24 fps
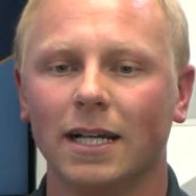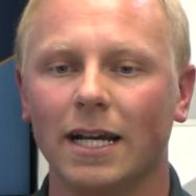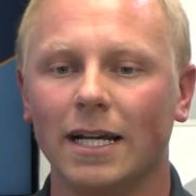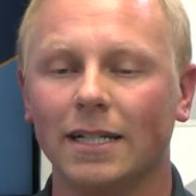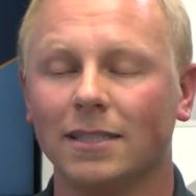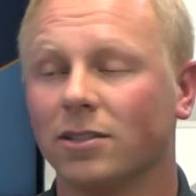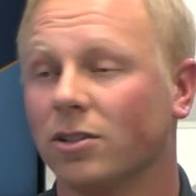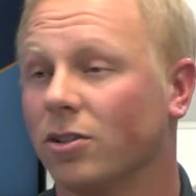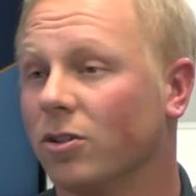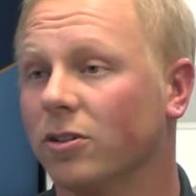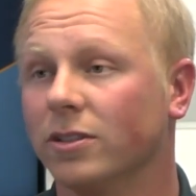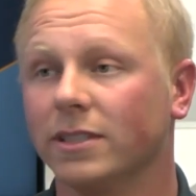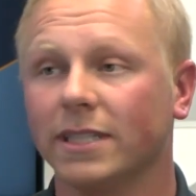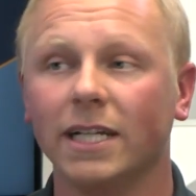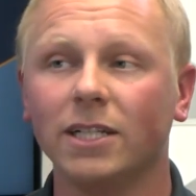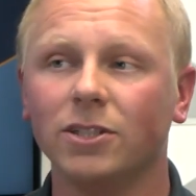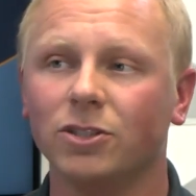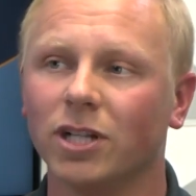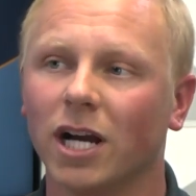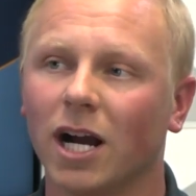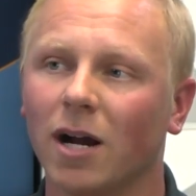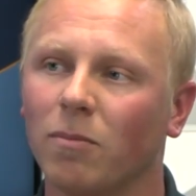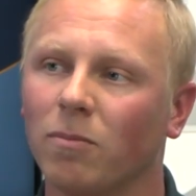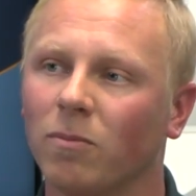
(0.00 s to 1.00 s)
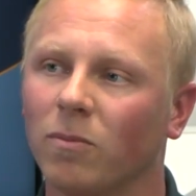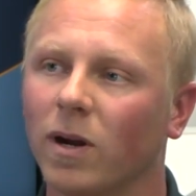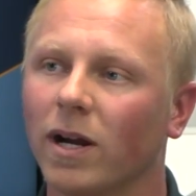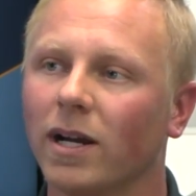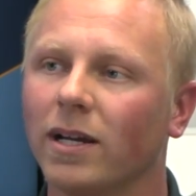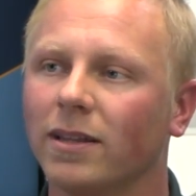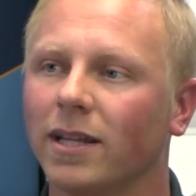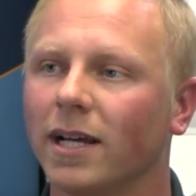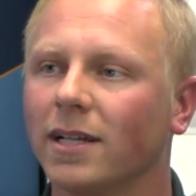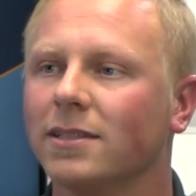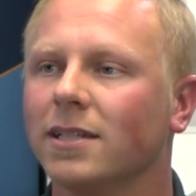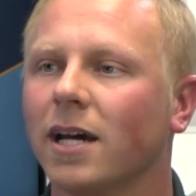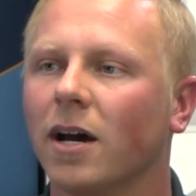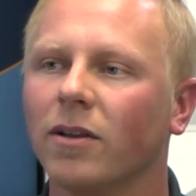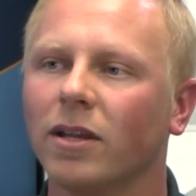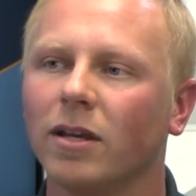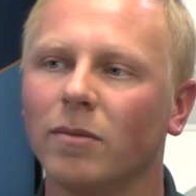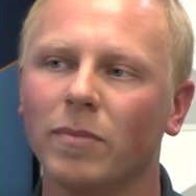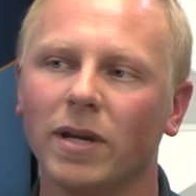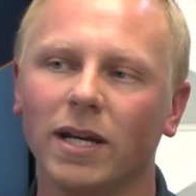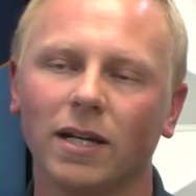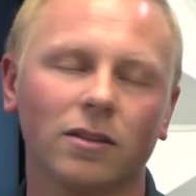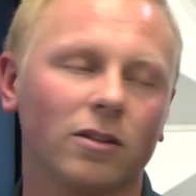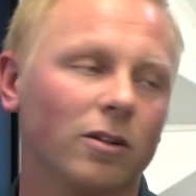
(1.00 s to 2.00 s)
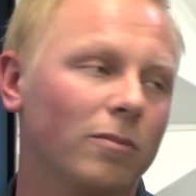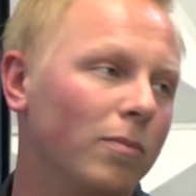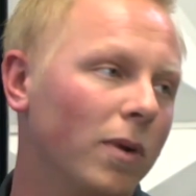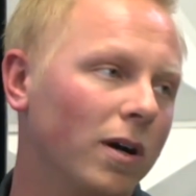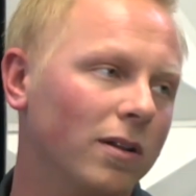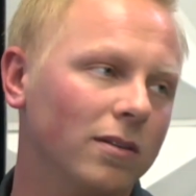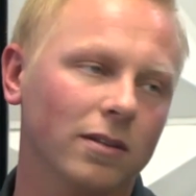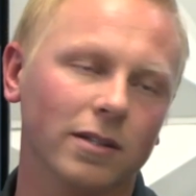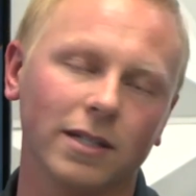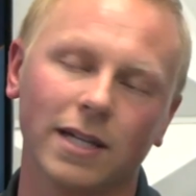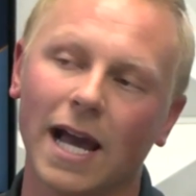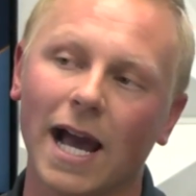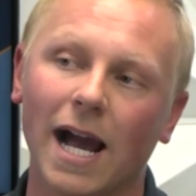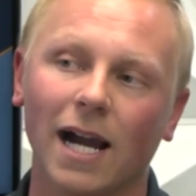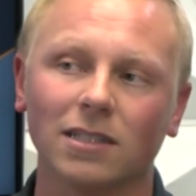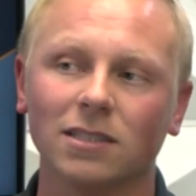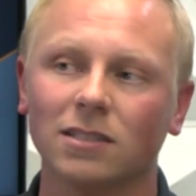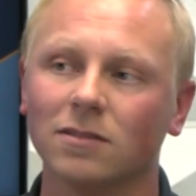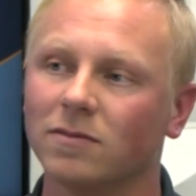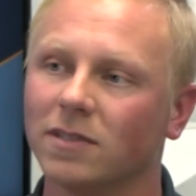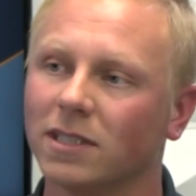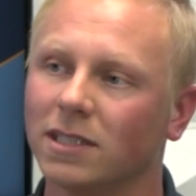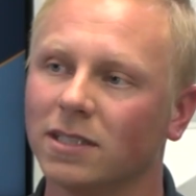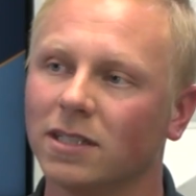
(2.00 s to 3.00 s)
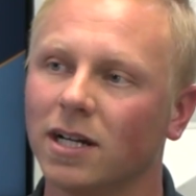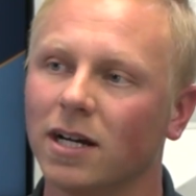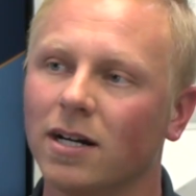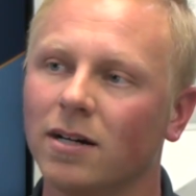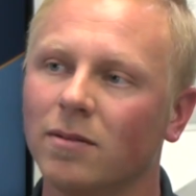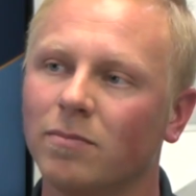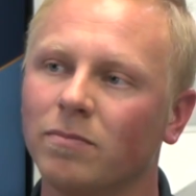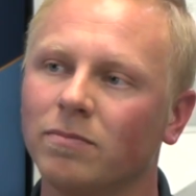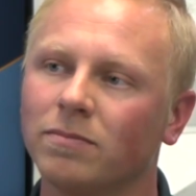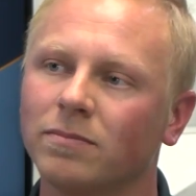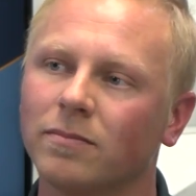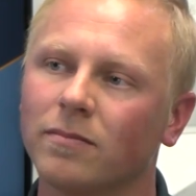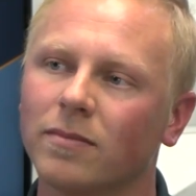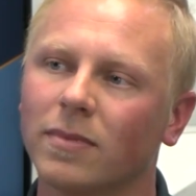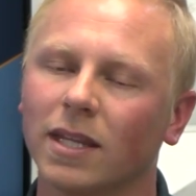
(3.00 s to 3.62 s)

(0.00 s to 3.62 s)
It's their day job, right? That's how they make their monthly active income.